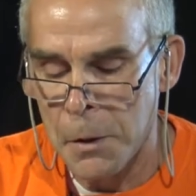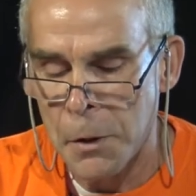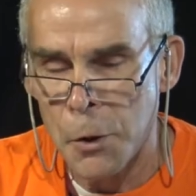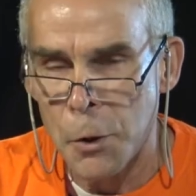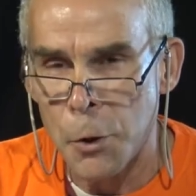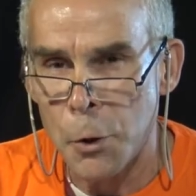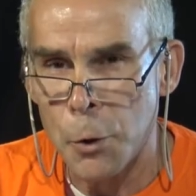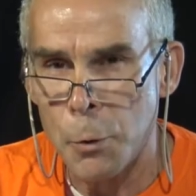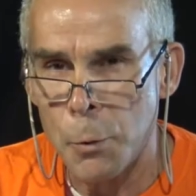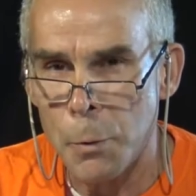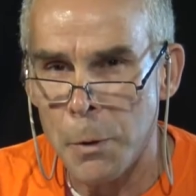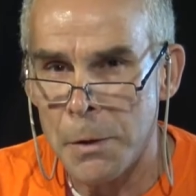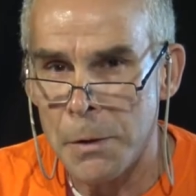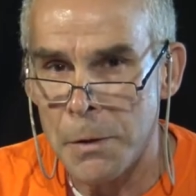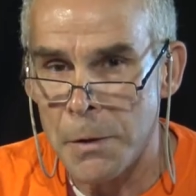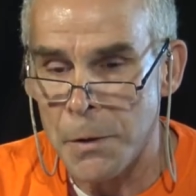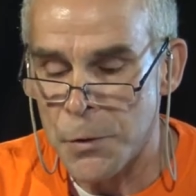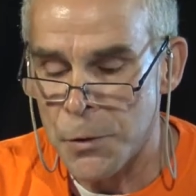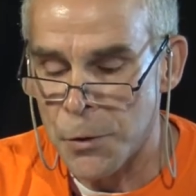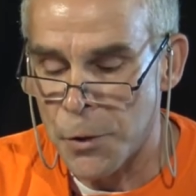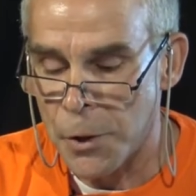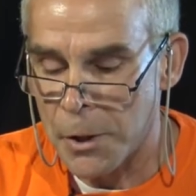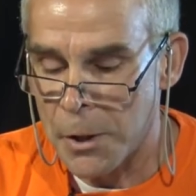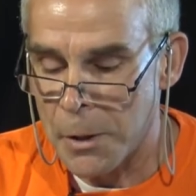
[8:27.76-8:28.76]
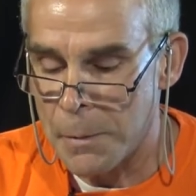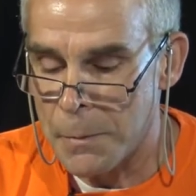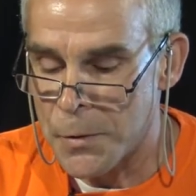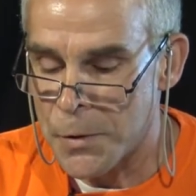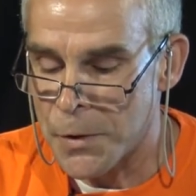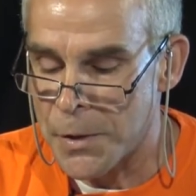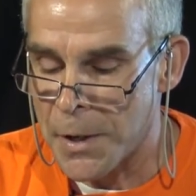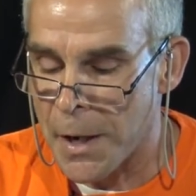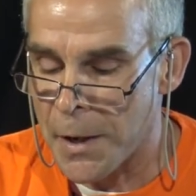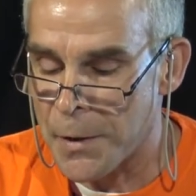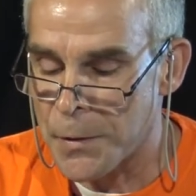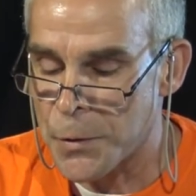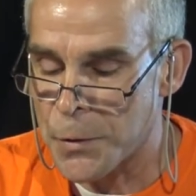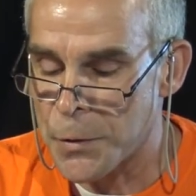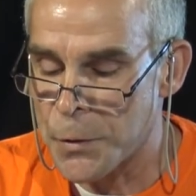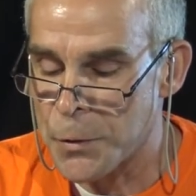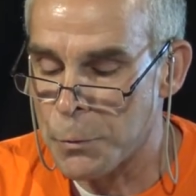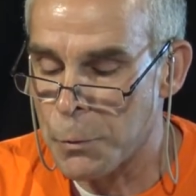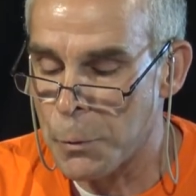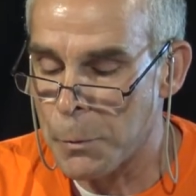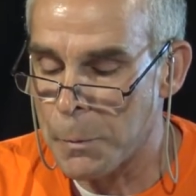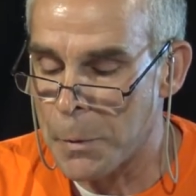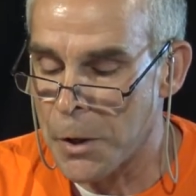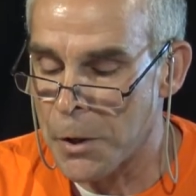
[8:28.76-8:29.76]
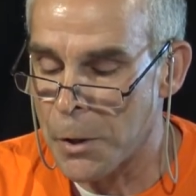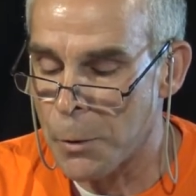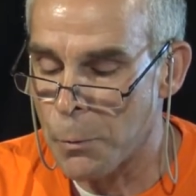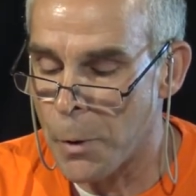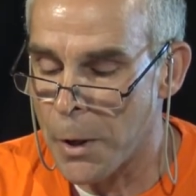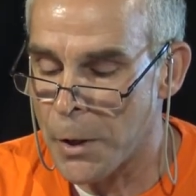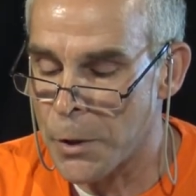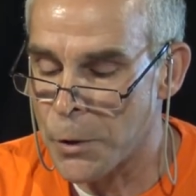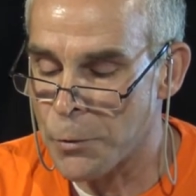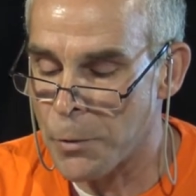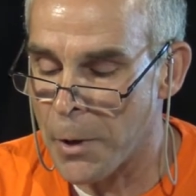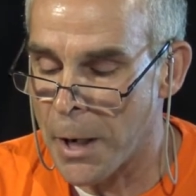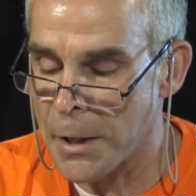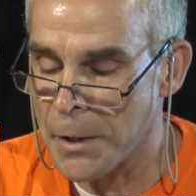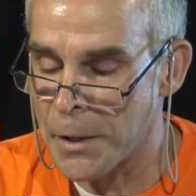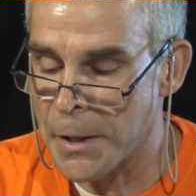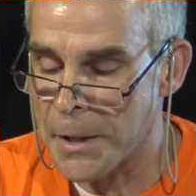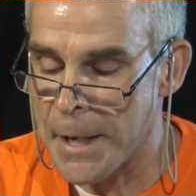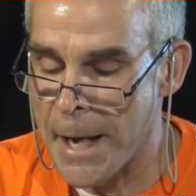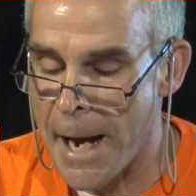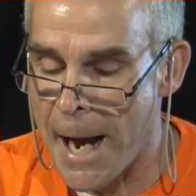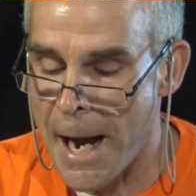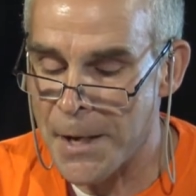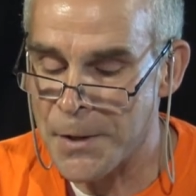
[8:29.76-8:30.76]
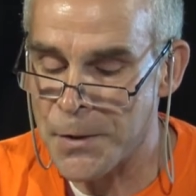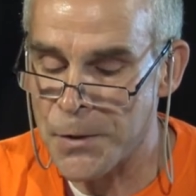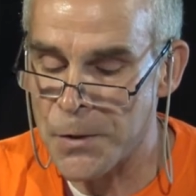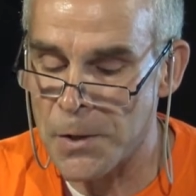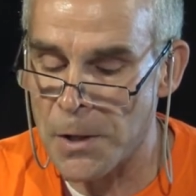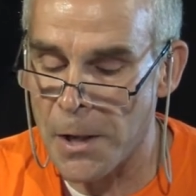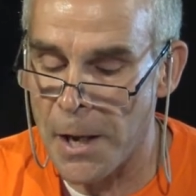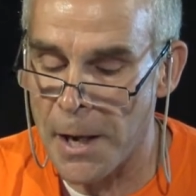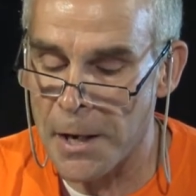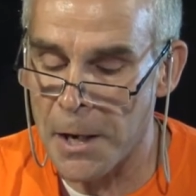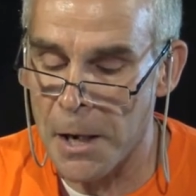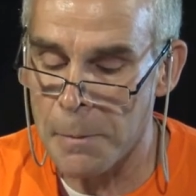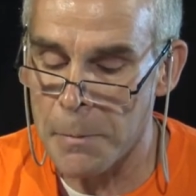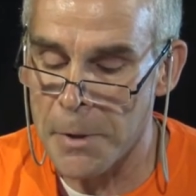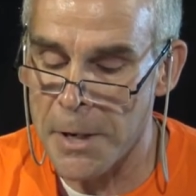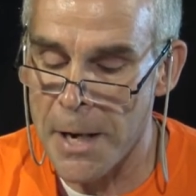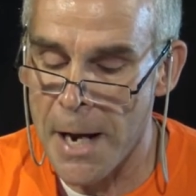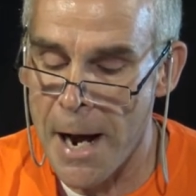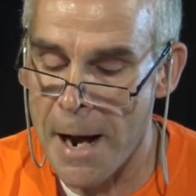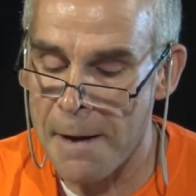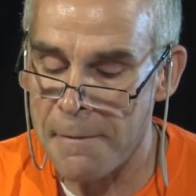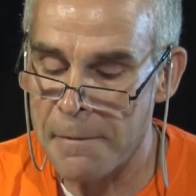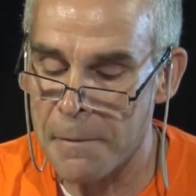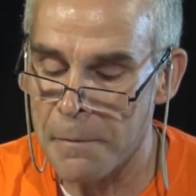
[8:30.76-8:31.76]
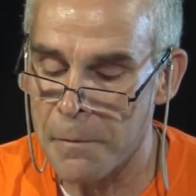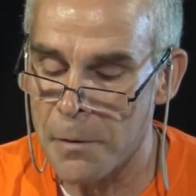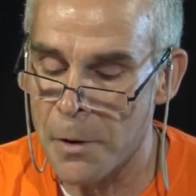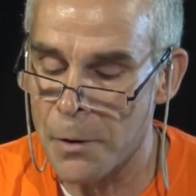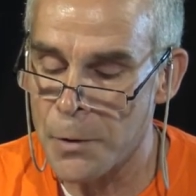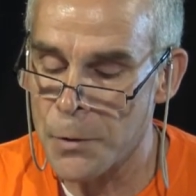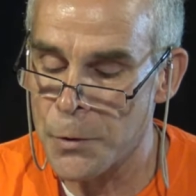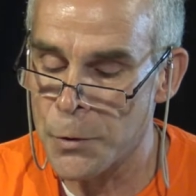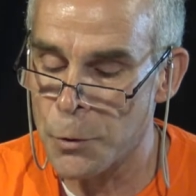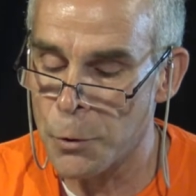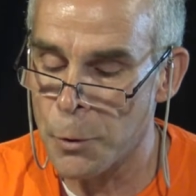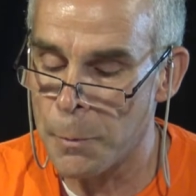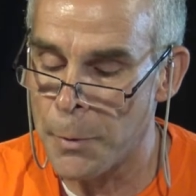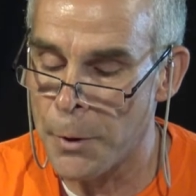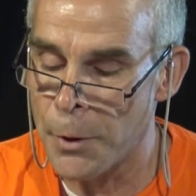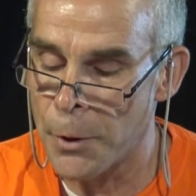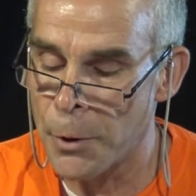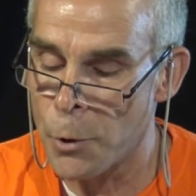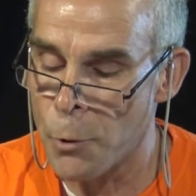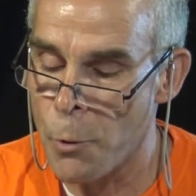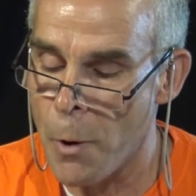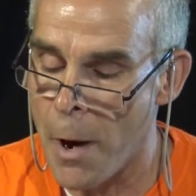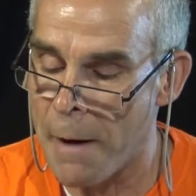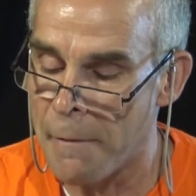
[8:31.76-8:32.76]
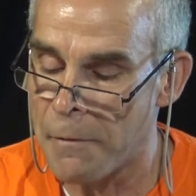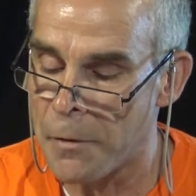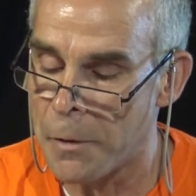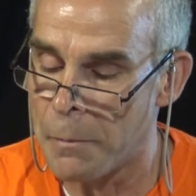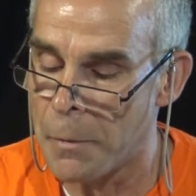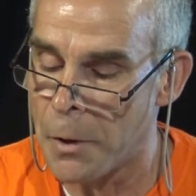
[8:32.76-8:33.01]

Who in these circumstances will be the one trying to gaslight on behalf of those who appear to have the